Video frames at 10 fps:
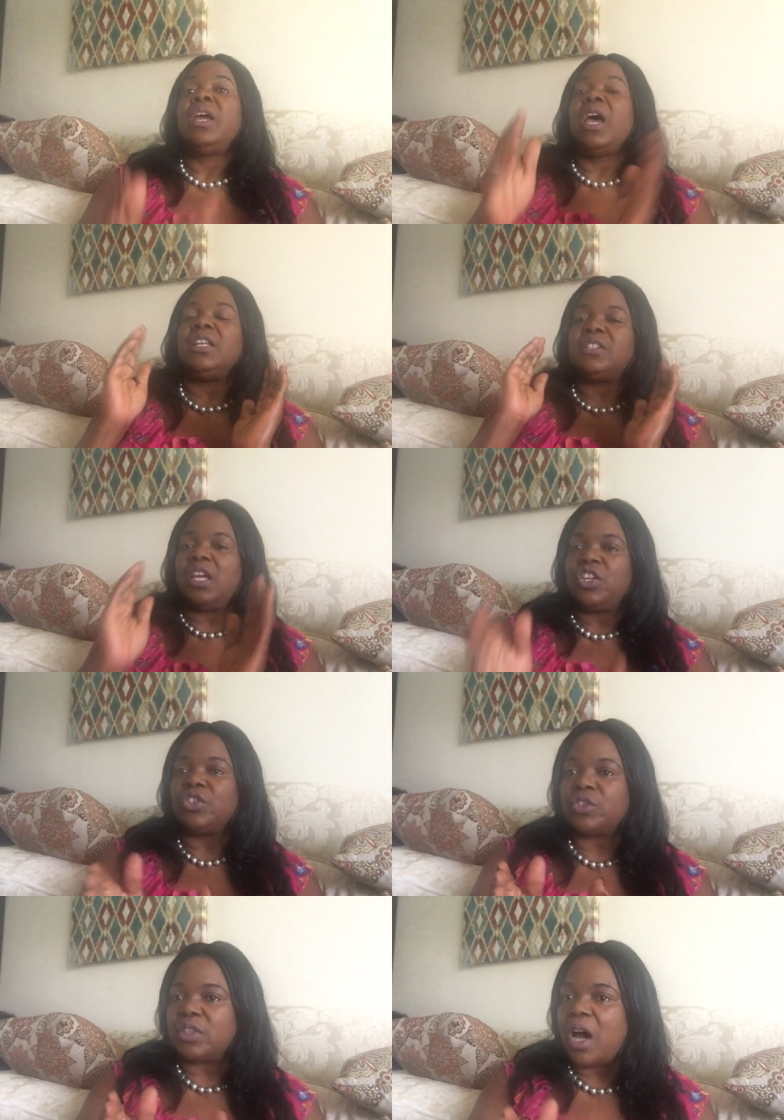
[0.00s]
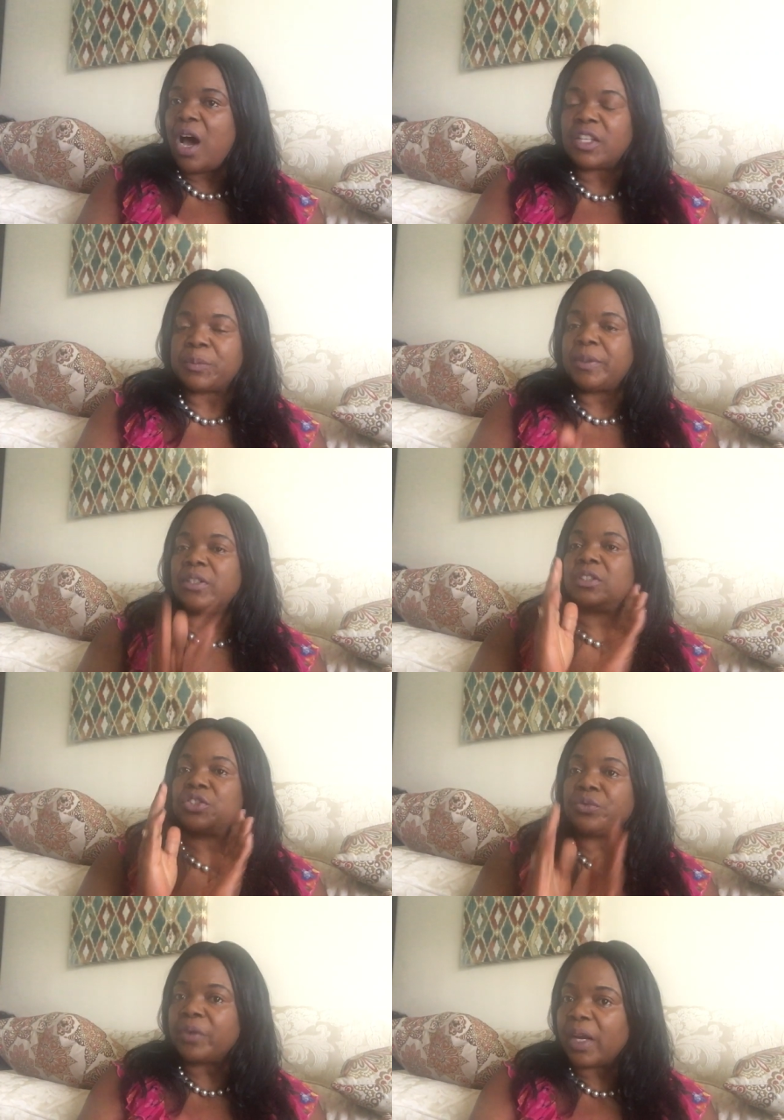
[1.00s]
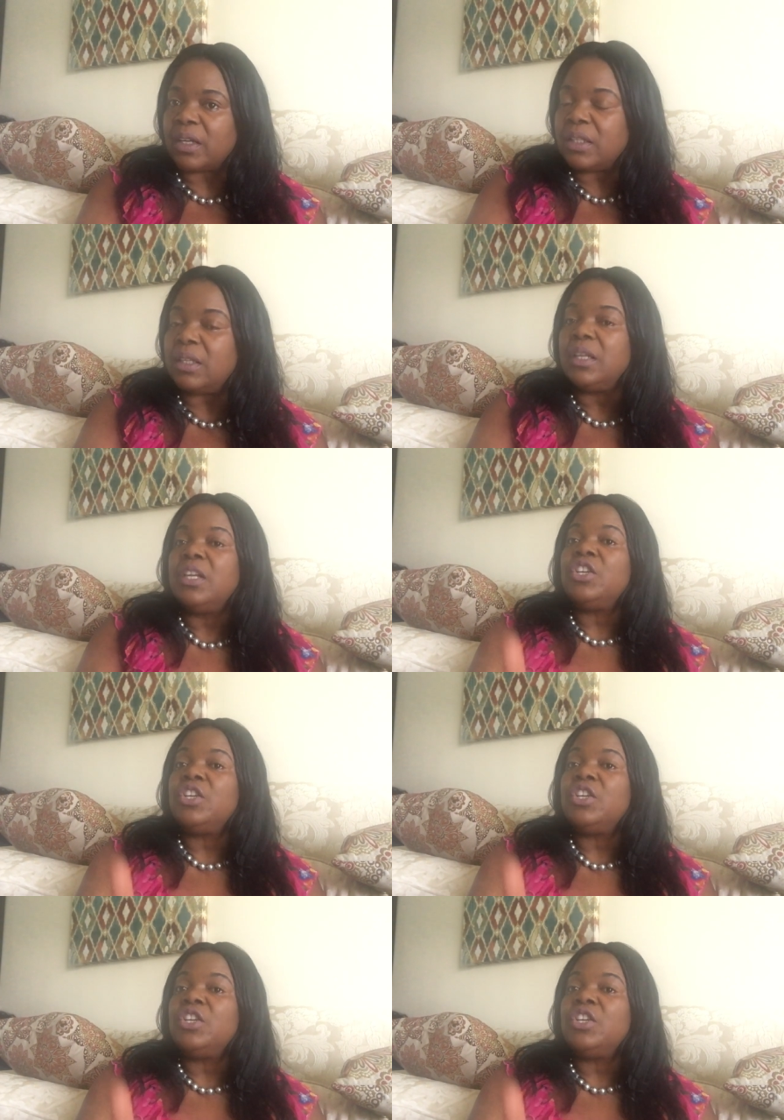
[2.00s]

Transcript: and take you to the hospital directly